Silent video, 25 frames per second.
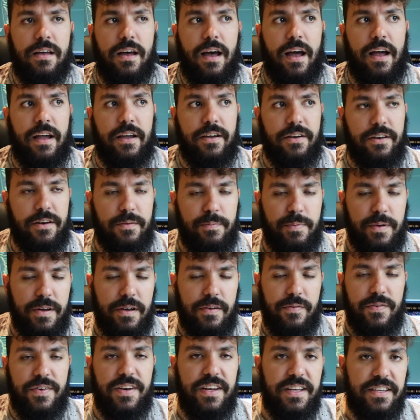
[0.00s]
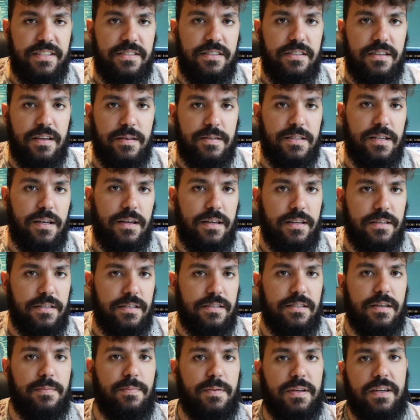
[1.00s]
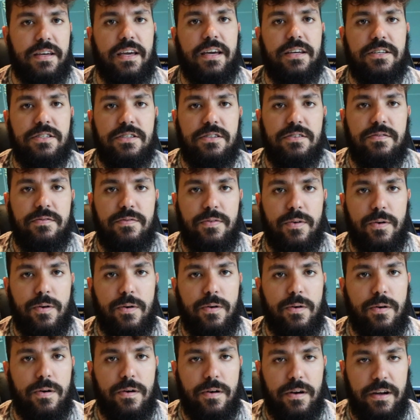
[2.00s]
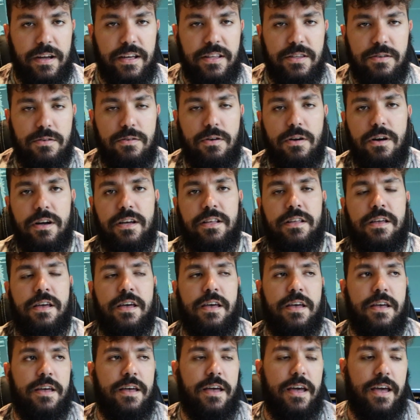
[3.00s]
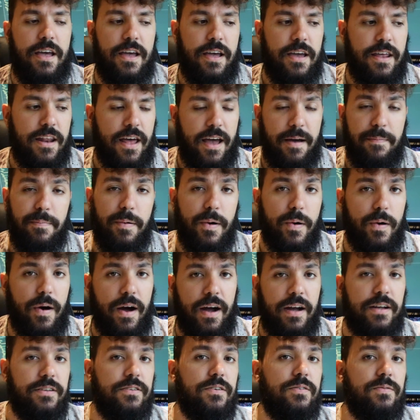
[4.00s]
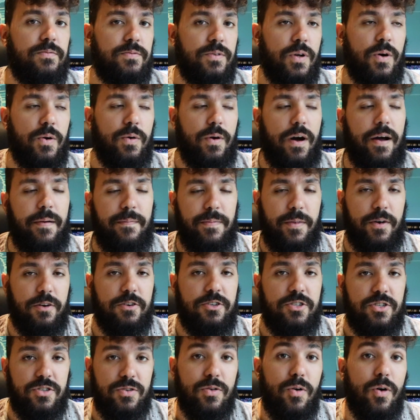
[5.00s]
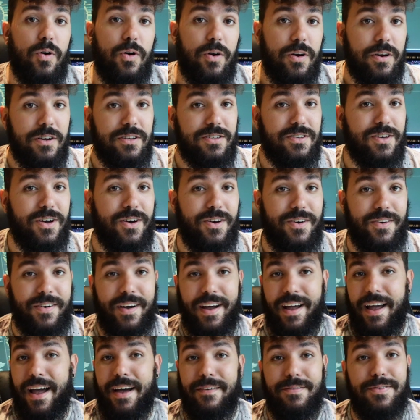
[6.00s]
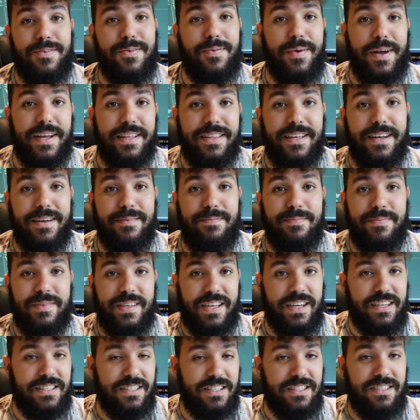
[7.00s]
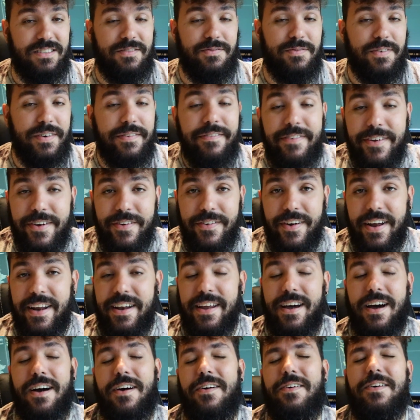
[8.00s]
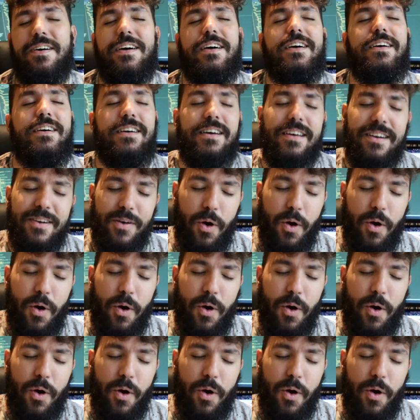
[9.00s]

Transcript: I'm gonna be releasing this application for Android. And Apple, I don't know, I'm not sure, so I have to wait them because it's in review right now, and